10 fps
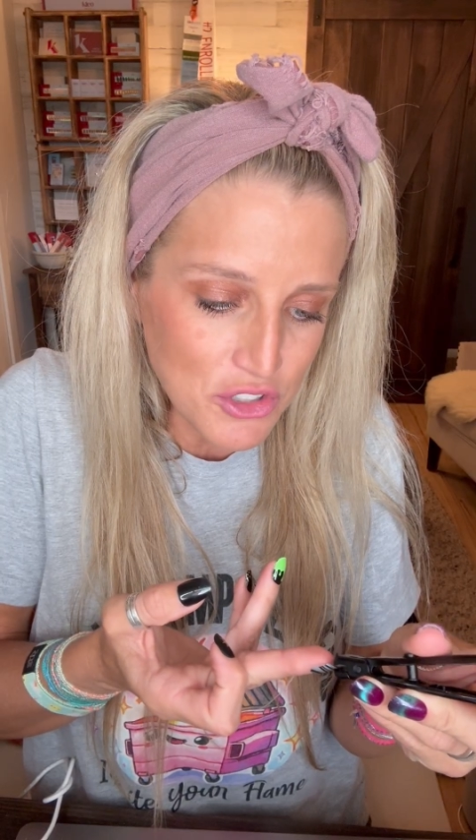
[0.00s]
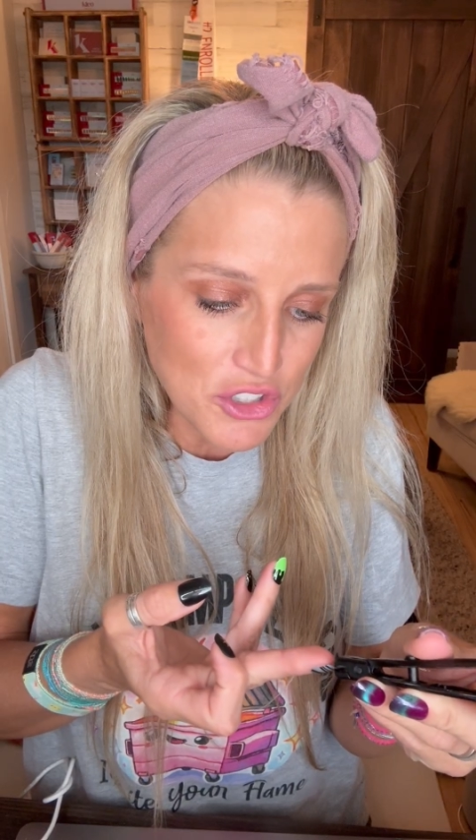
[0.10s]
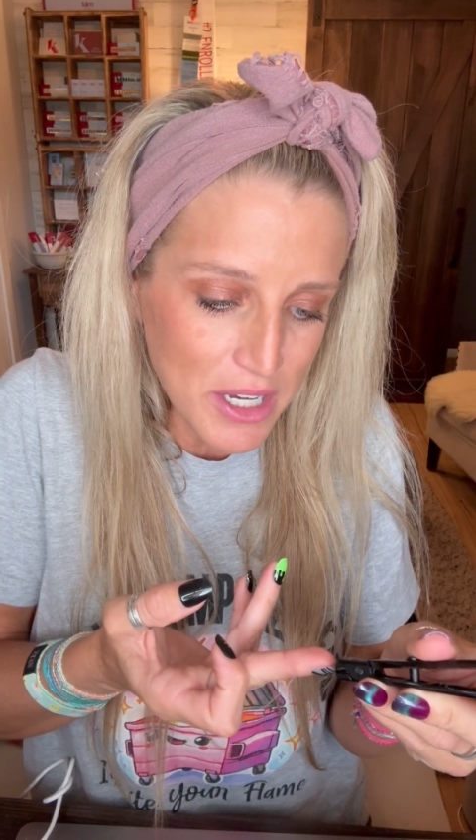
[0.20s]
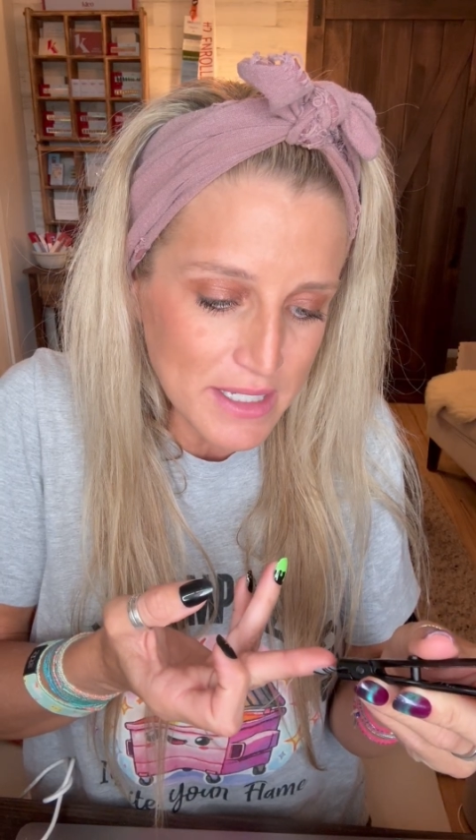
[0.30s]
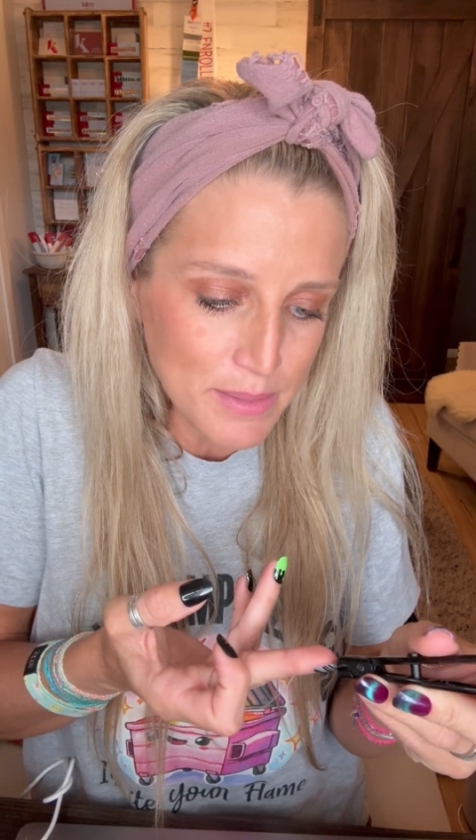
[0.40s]

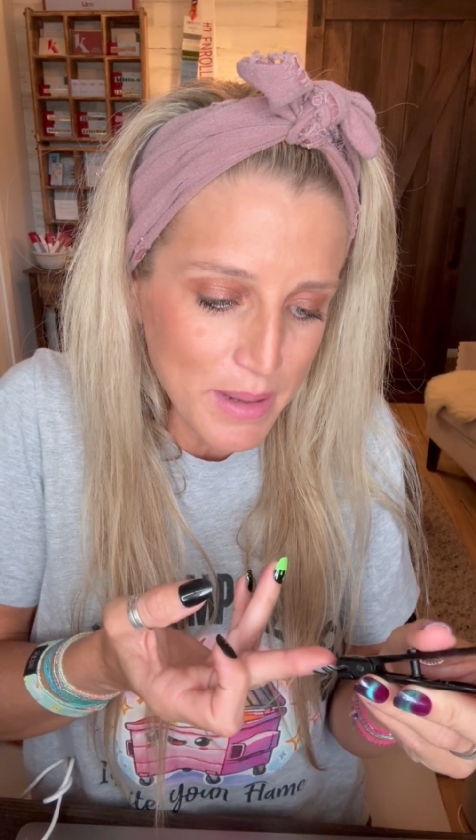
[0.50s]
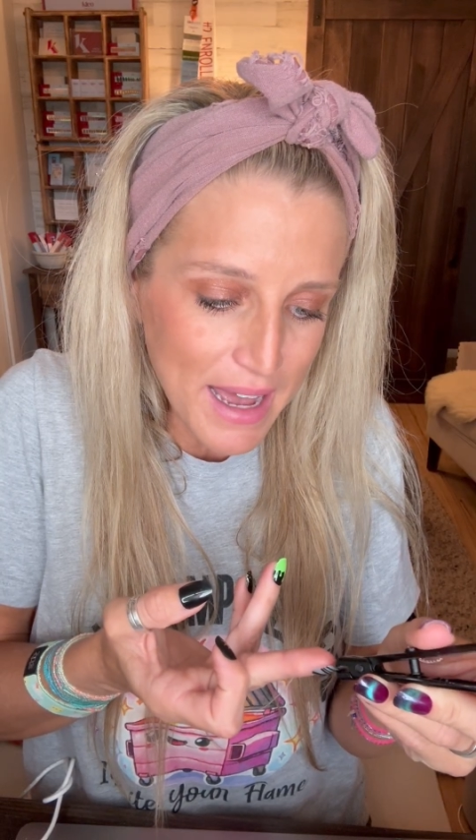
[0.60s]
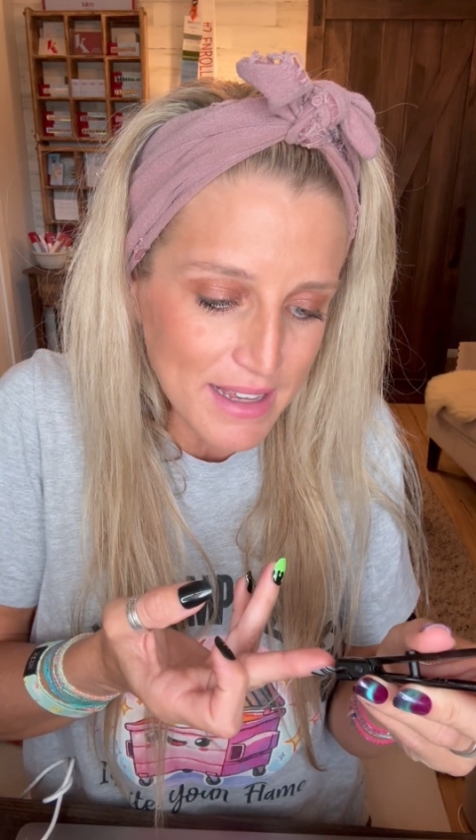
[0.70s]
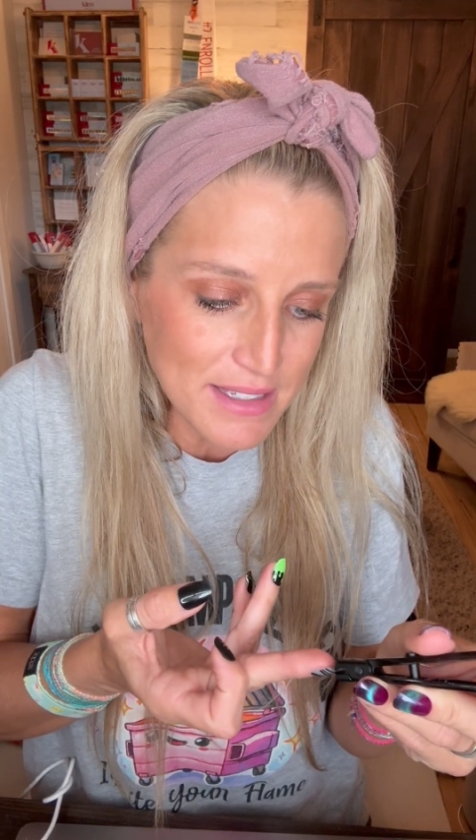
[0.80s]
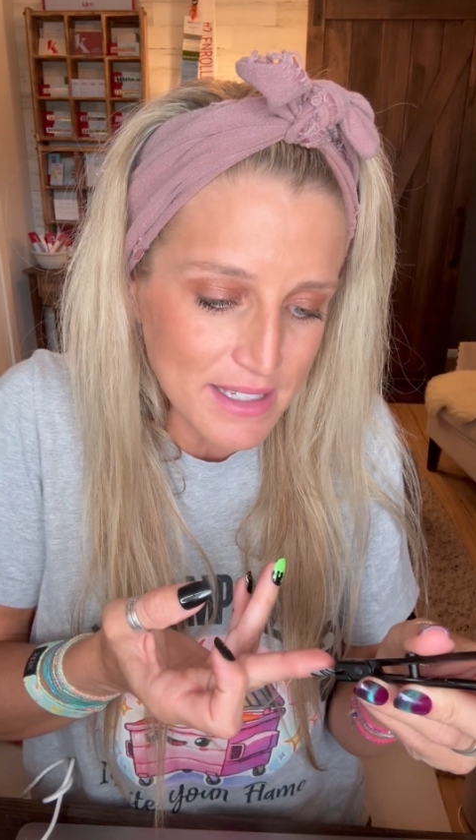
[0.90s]
just
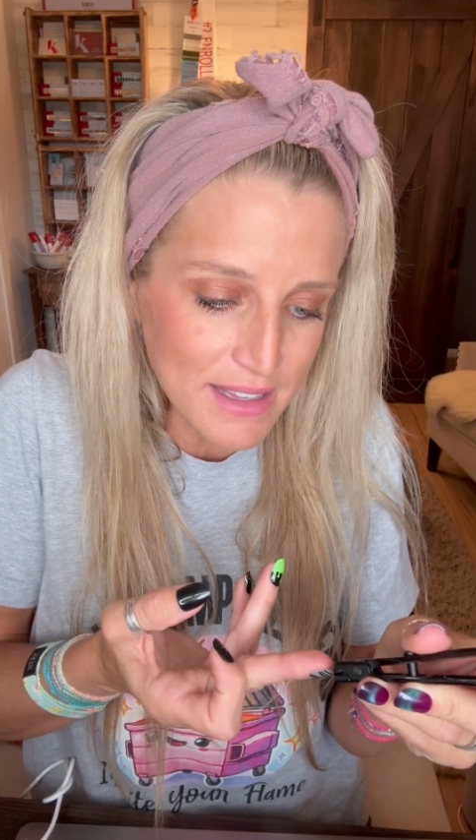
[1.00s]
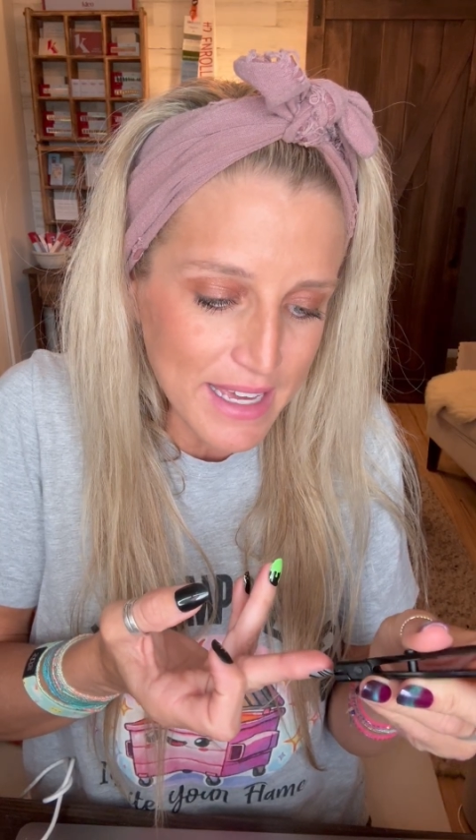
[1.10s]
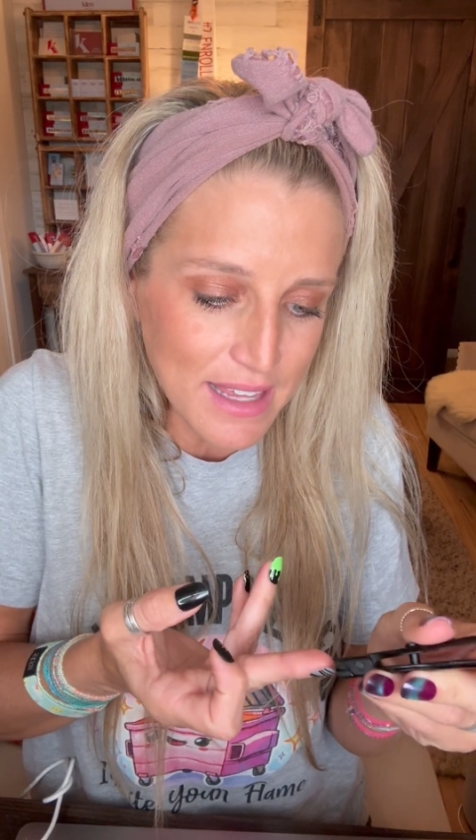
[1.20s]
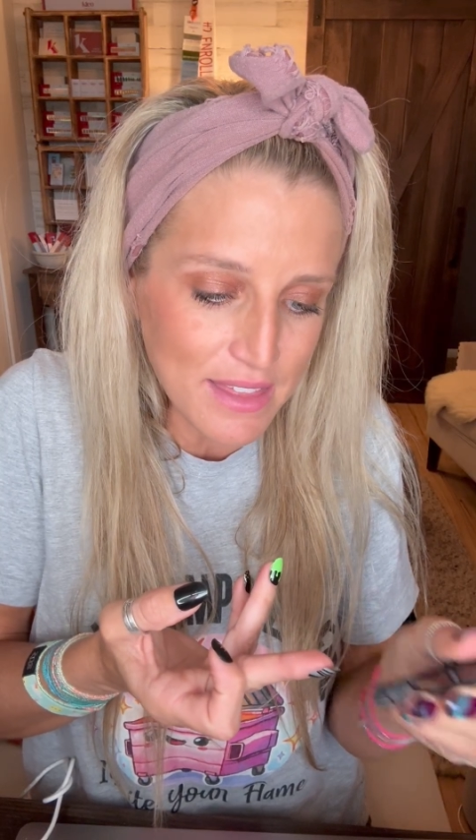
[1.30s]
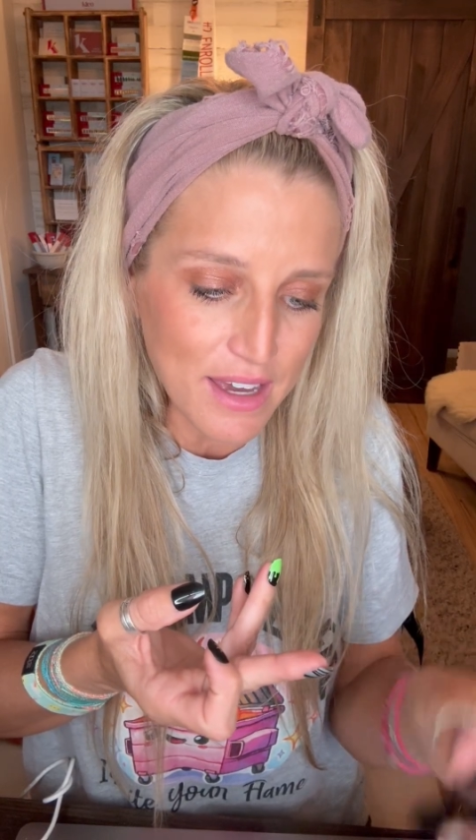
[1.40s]
past the length